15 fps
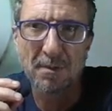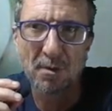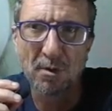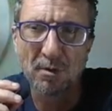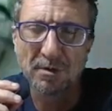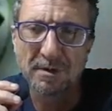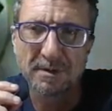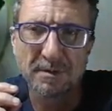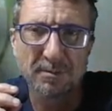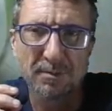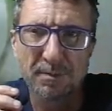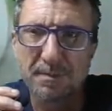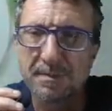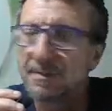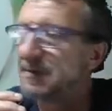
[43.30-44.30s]
more
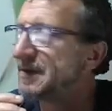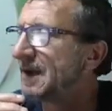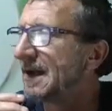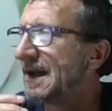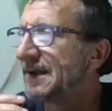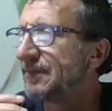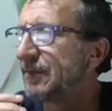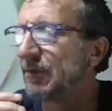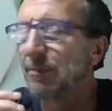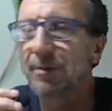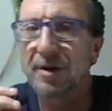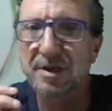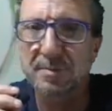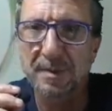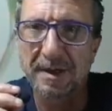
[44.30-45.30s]
delightful
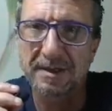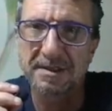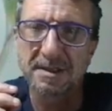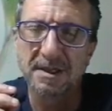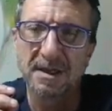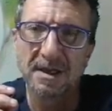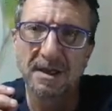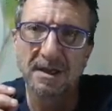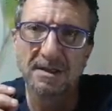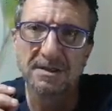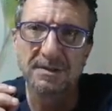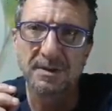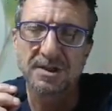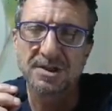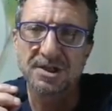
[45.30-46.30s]
prospect
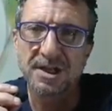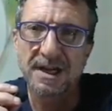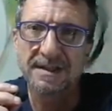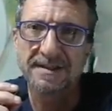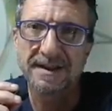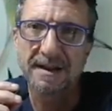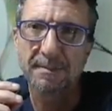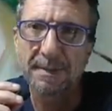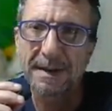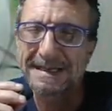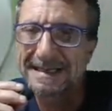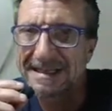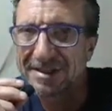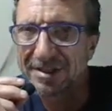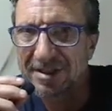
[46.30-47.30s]
to a shad than a
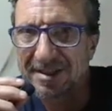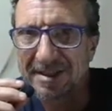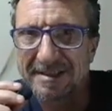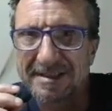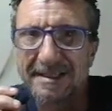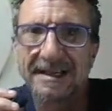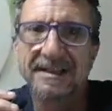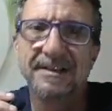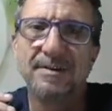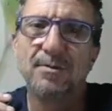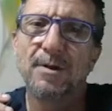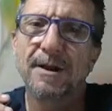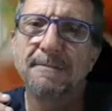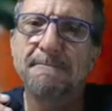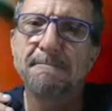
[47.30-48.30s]
bait that's just sitting in the
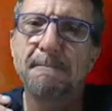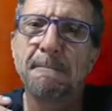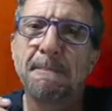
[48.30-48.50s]
water.